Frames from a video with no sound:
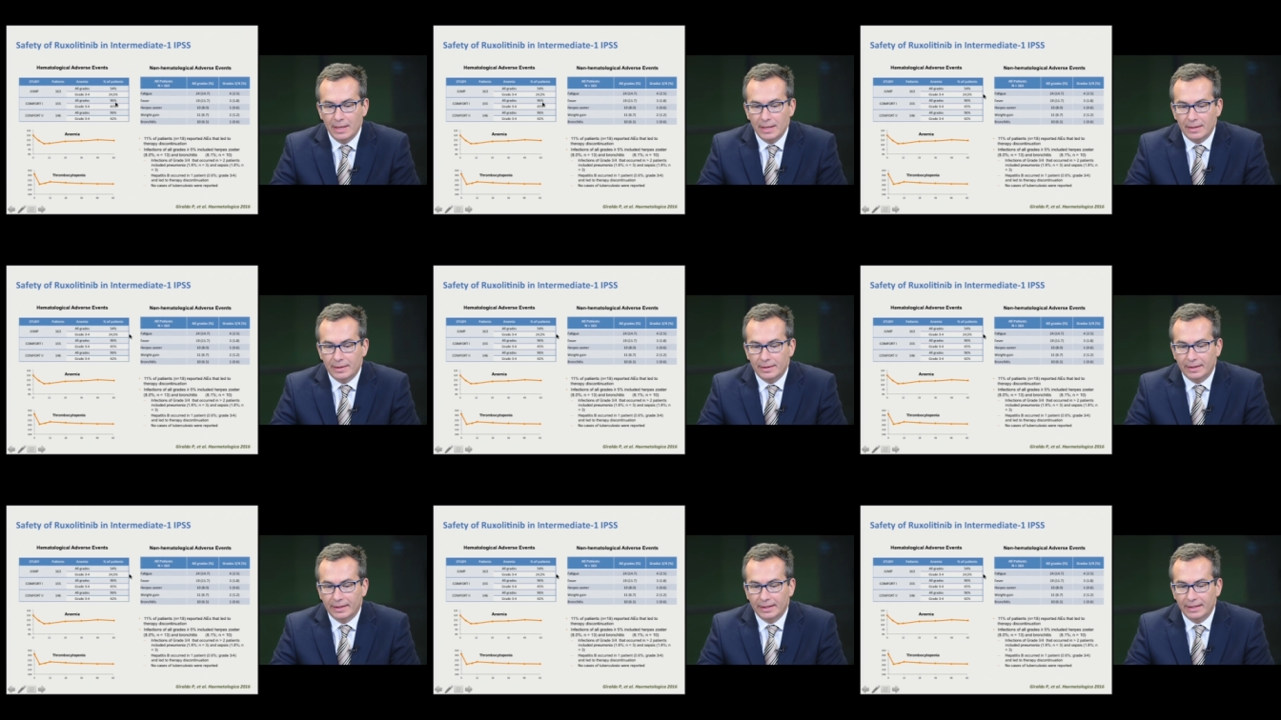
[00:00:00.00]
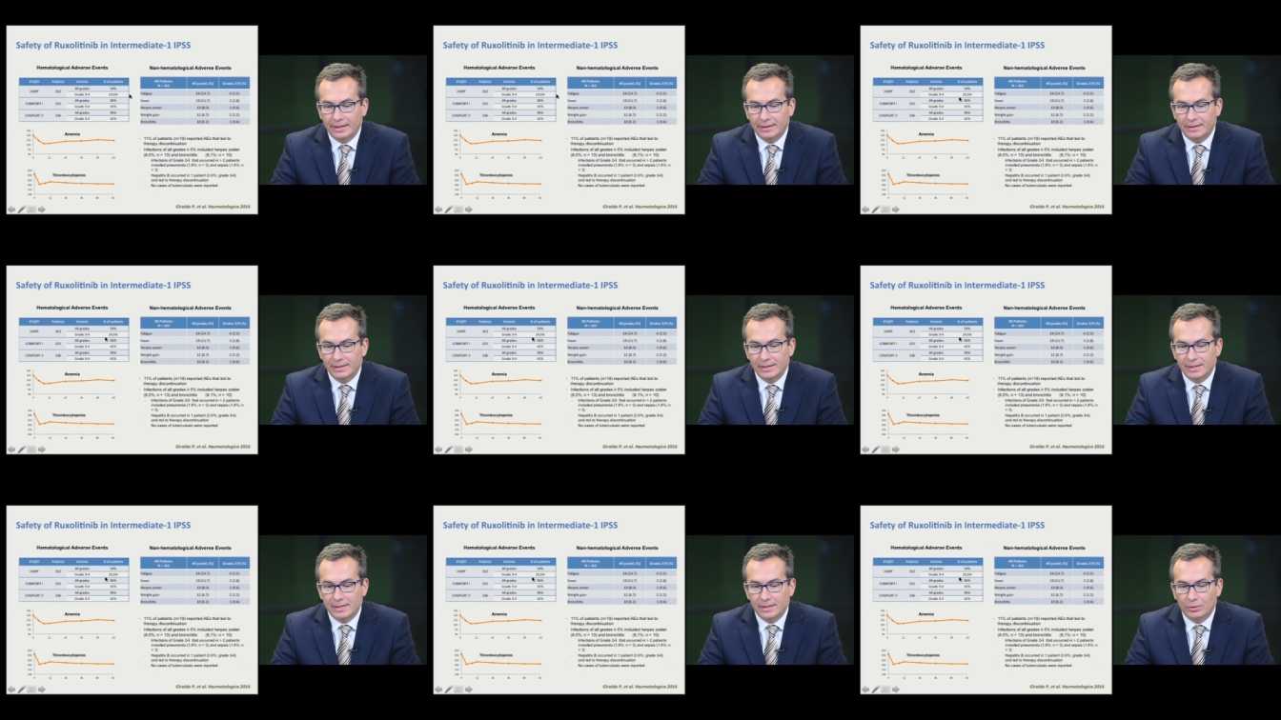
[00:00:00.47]
the rate
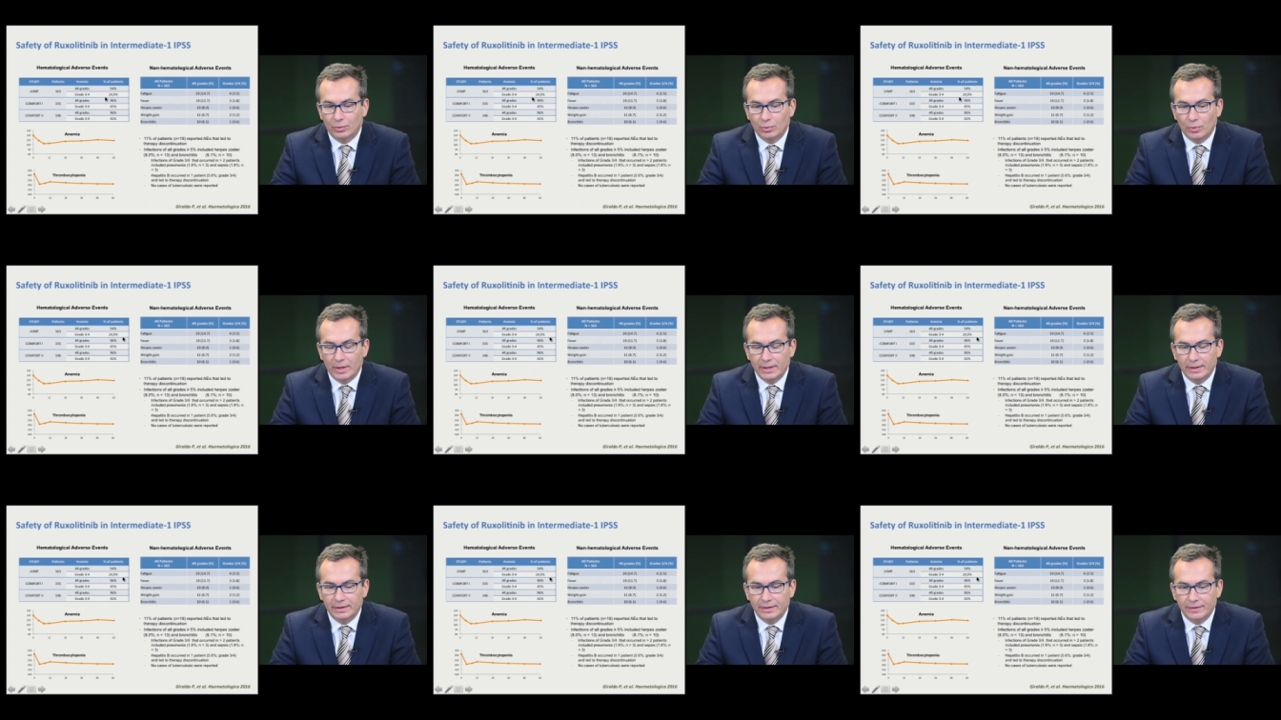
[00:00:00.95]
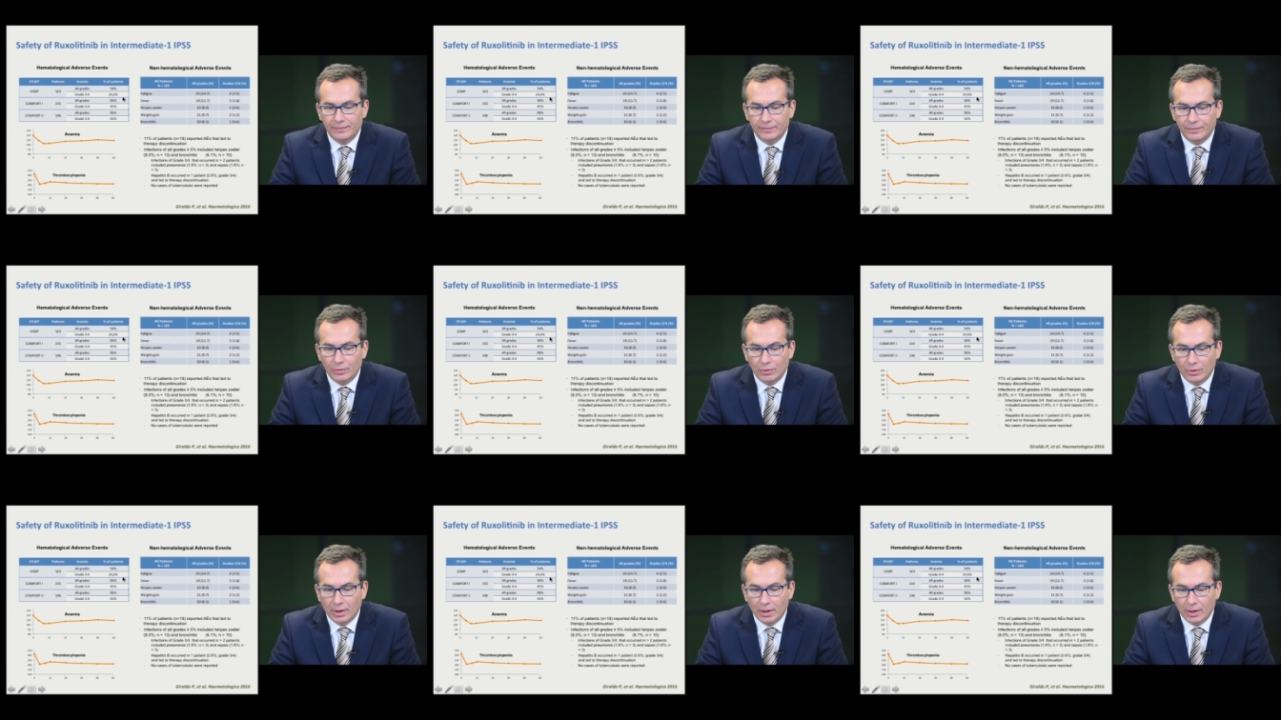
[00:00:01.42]
is
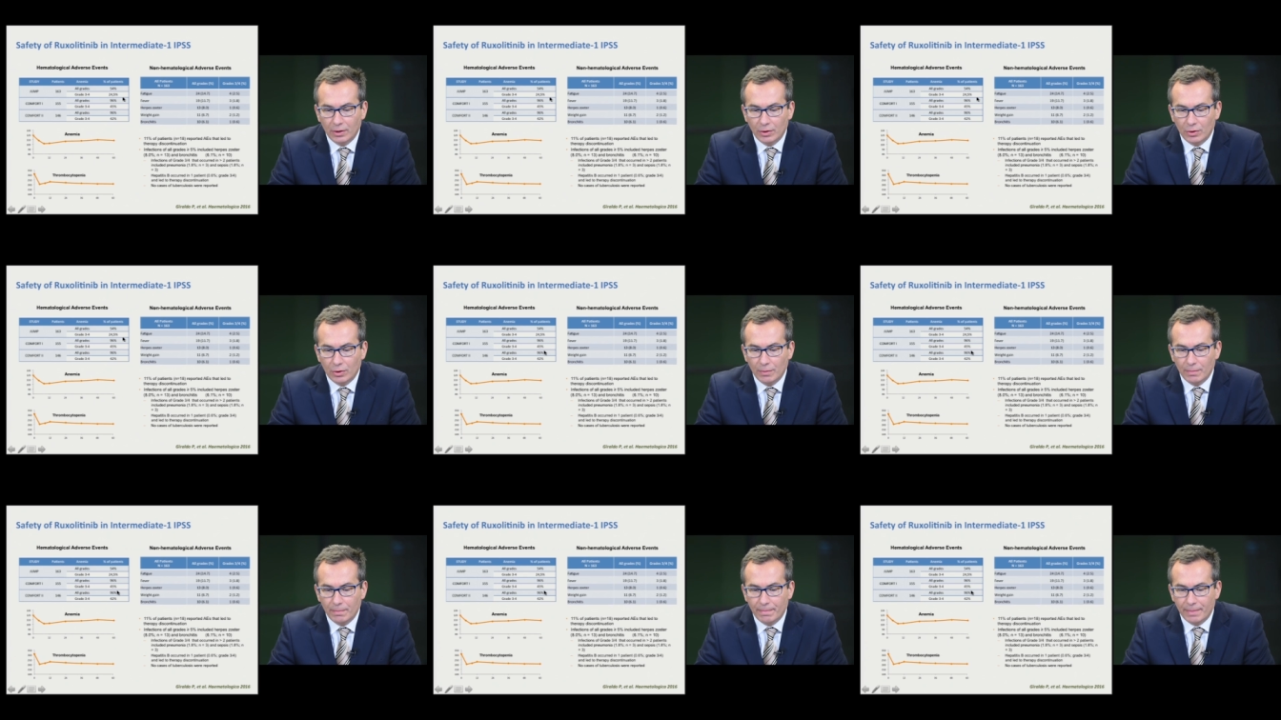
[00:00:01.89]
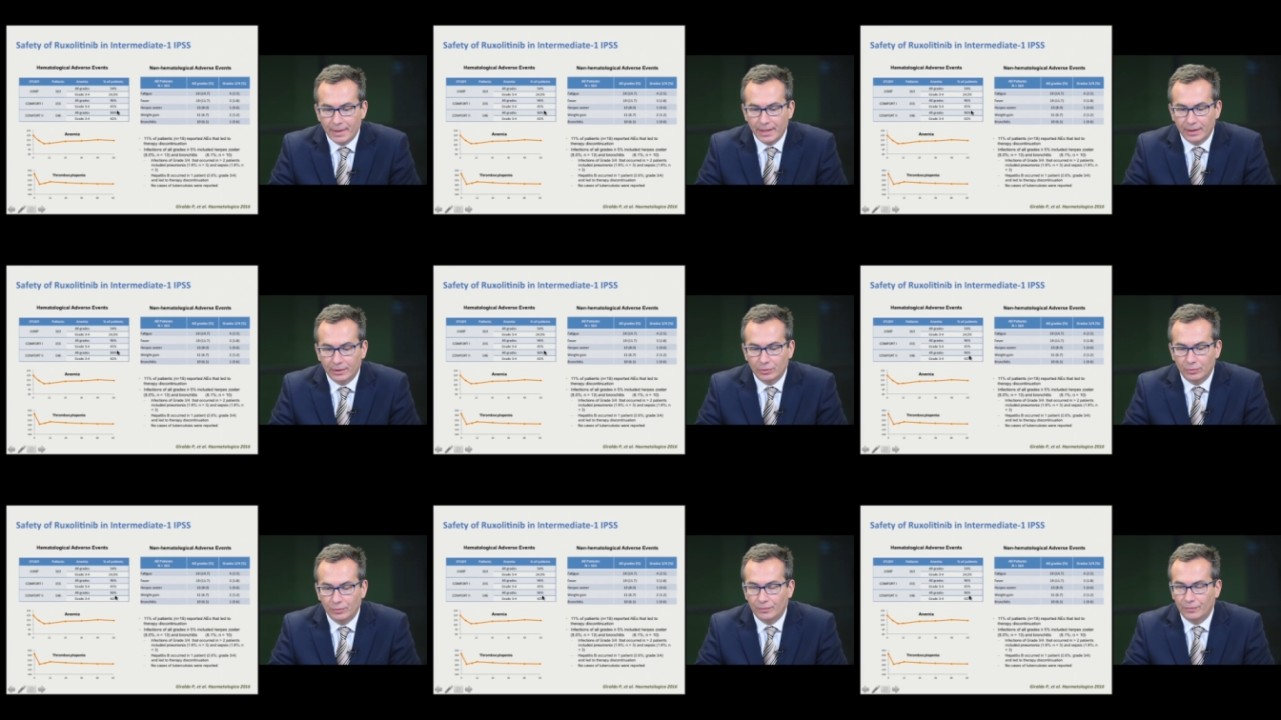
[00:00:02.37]
24
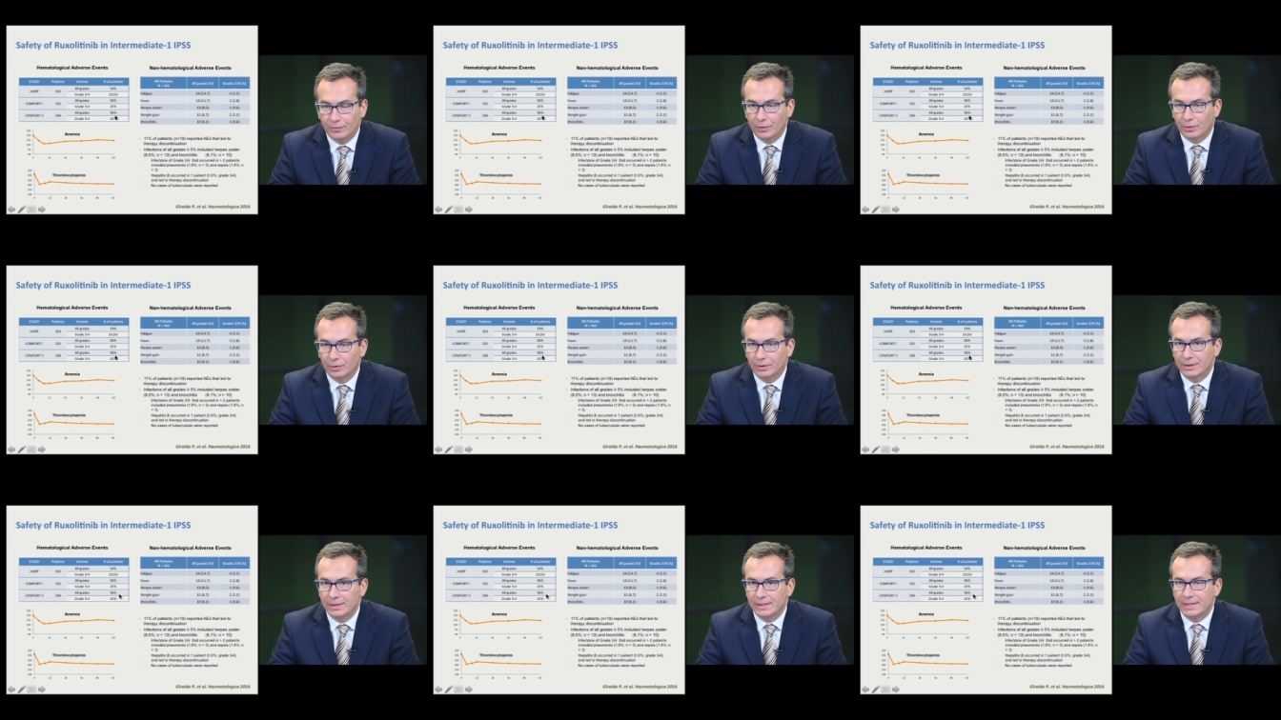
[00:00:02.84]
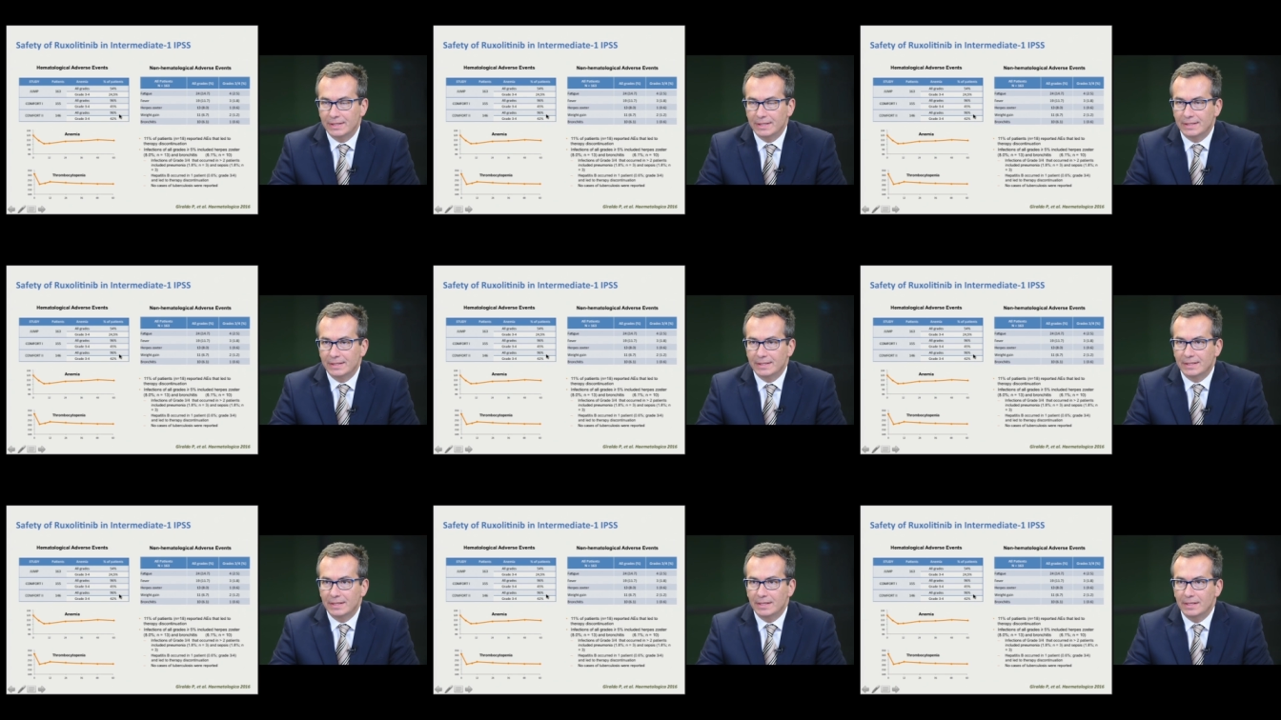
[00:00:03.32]
compared to
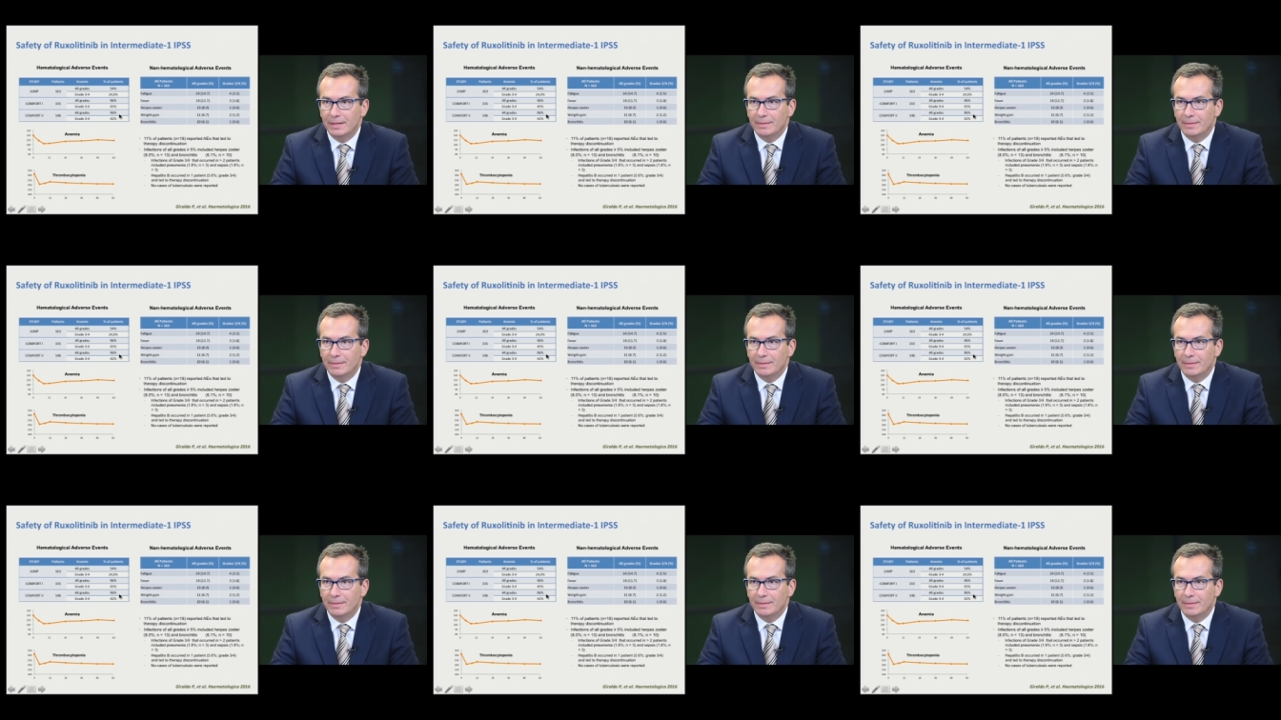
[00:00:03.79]
46